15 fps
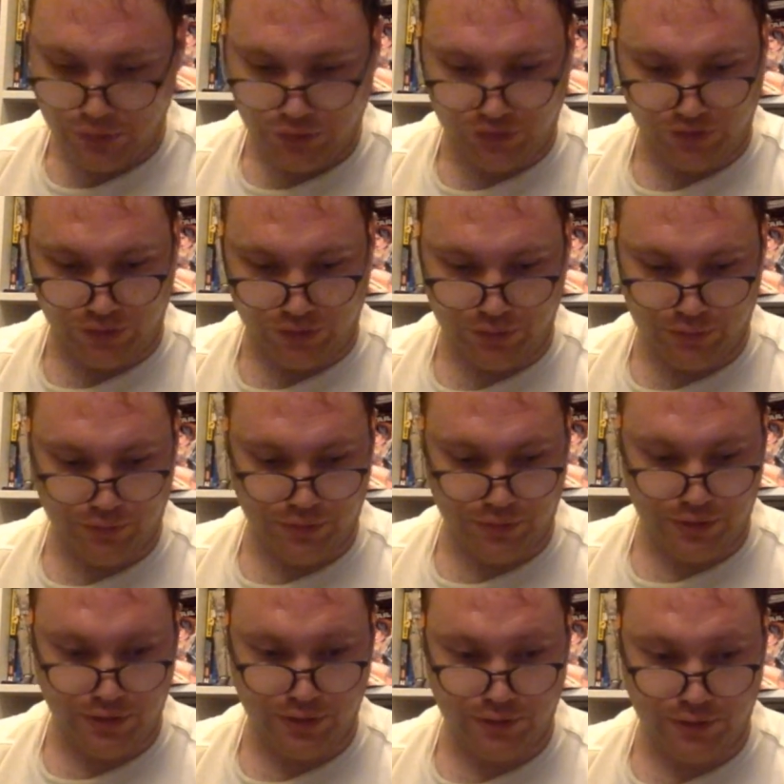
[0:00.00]
So
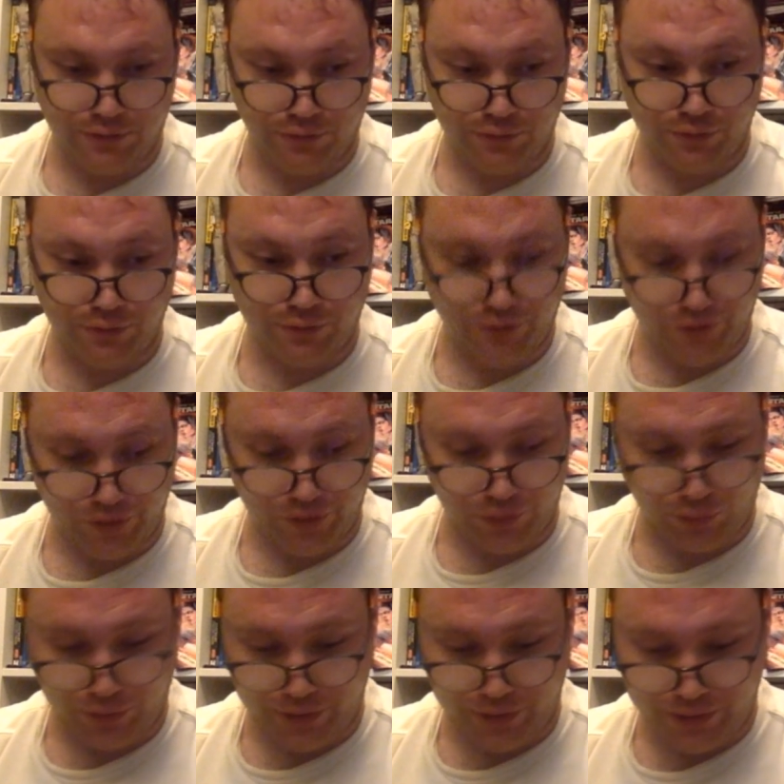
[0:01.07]
yeah, oh, there is a
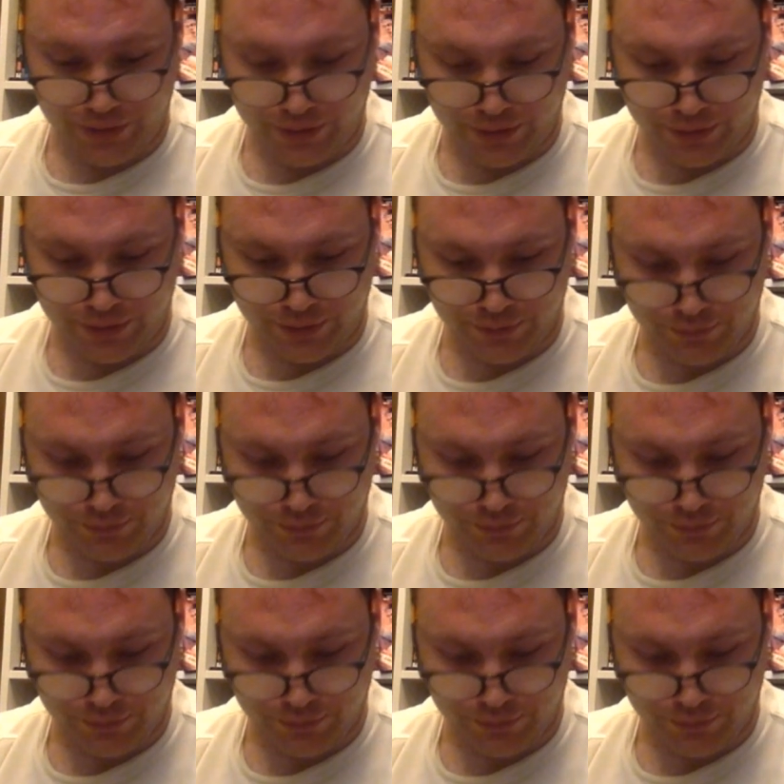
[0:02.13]
lot in here.